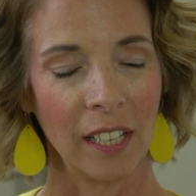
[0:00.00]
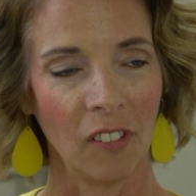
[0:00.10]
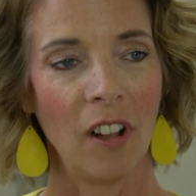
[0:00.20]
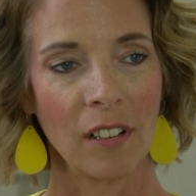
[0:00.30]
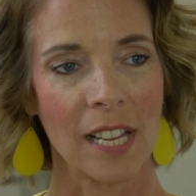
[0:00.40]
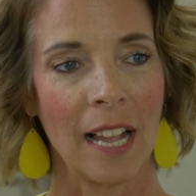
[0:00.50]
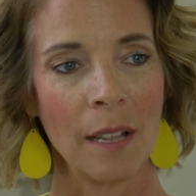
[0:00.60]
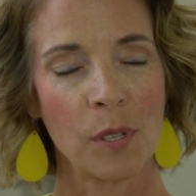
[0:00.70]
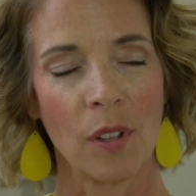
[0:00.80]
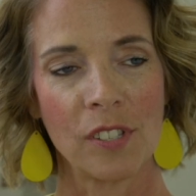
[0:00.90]
in a long
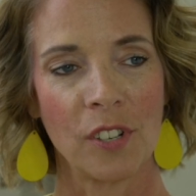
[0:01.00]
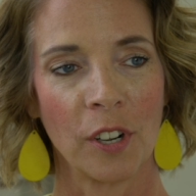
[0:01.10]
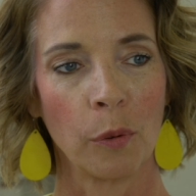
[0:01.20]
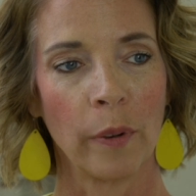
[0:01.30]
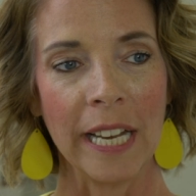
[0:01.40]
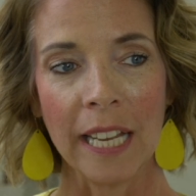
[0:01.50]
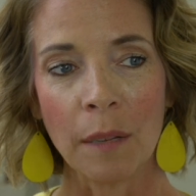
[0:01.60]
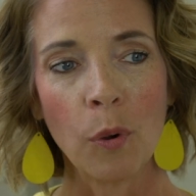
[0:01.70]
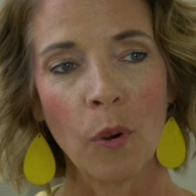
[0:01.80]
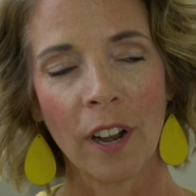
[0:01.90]
time. So I started
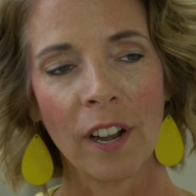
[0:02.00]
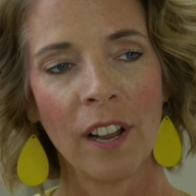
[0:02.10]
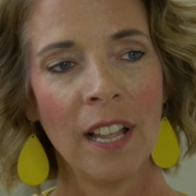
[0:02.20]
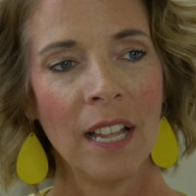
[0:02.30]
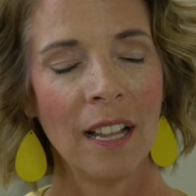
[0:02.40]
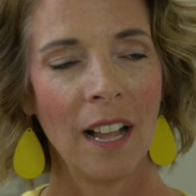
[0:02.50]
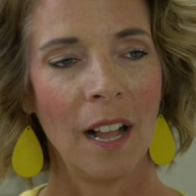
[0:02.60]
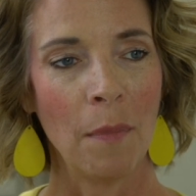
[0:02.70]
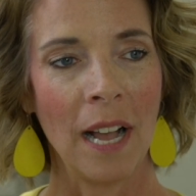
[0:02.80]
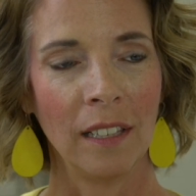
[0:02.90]
reading more.
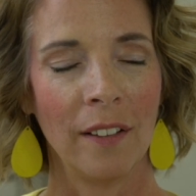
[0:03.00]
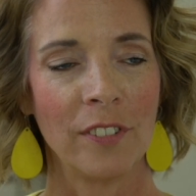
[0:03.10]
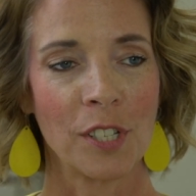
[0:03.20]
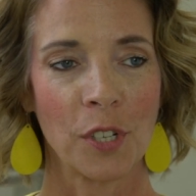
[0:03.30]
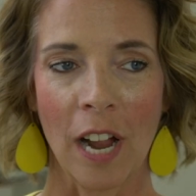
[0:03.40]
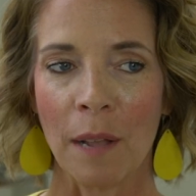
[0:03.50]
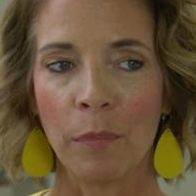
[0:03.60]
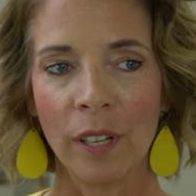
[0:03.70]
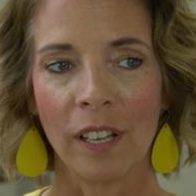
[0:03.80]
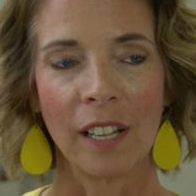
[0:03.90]
Um, I loved to
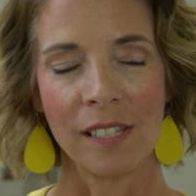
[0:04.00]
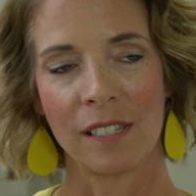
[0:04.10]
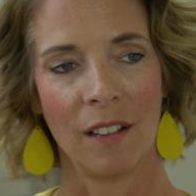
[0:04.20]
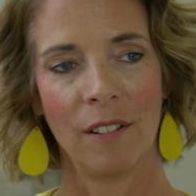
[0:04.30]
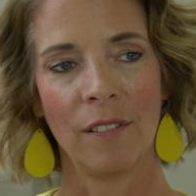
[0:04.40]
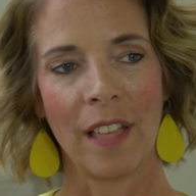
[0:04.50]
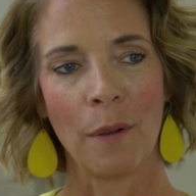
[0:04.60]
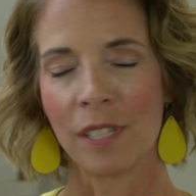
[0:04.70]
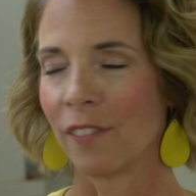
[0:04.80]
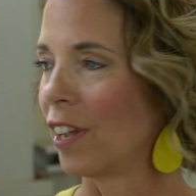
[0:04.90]
scrapbook, and so that
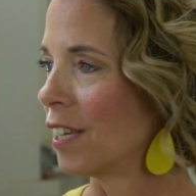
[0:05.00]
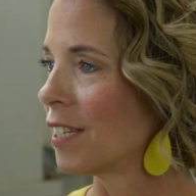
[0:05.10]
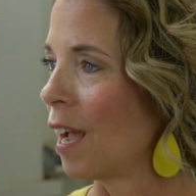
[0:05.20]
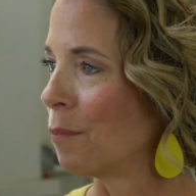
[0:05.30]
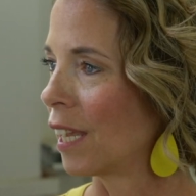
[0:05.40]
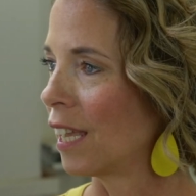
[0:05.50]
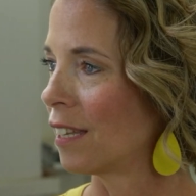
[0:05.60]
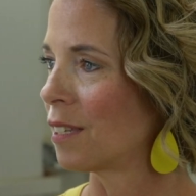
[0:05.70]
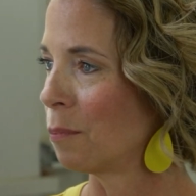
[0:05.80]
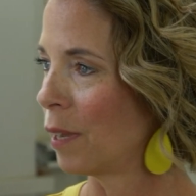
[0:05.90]
was a fun time to
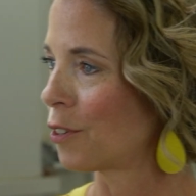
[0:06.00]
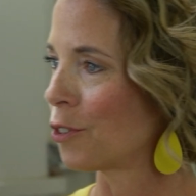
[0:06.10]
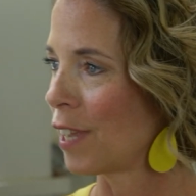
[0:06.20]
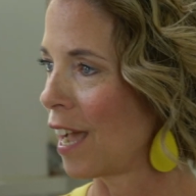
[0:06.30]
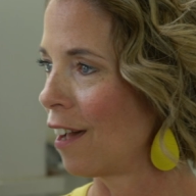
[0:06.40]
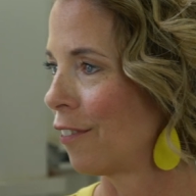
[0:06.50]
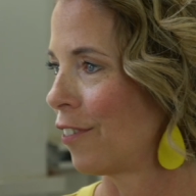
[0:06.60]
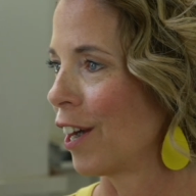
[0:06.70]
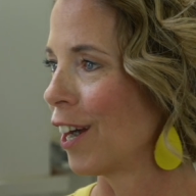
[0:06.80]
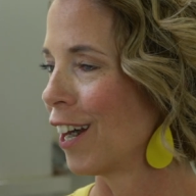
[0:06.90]
get some pictures out of
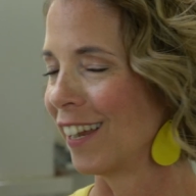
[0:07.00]
her